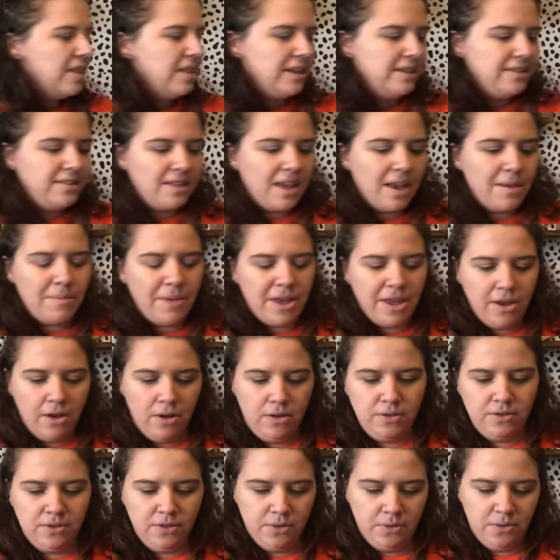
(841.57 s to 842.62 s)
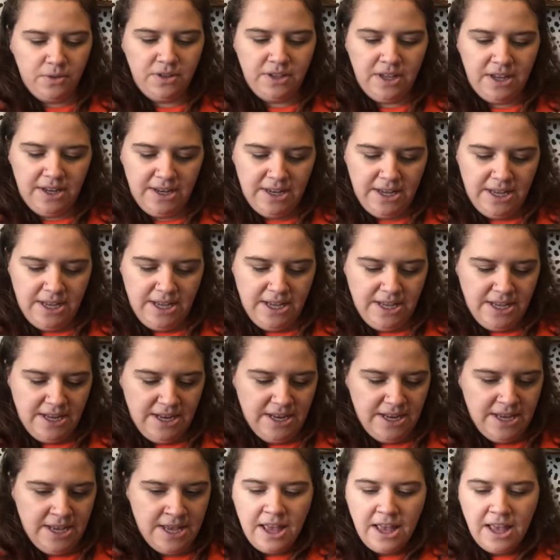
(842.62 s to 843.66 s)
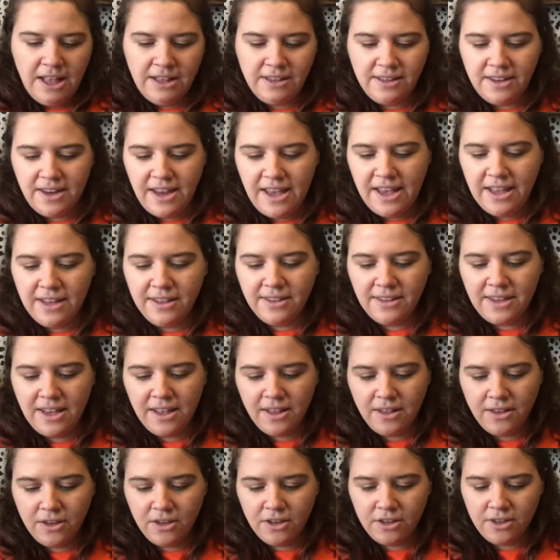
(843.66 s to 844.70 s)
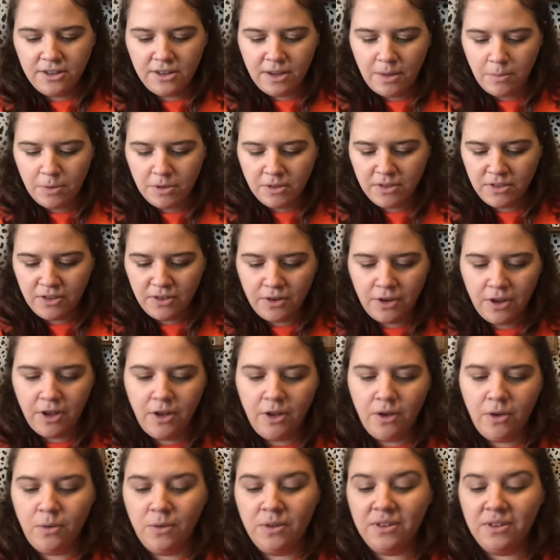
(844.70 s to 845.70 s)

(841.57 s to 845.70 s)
This I might also send in. It's an Ann Taylor 00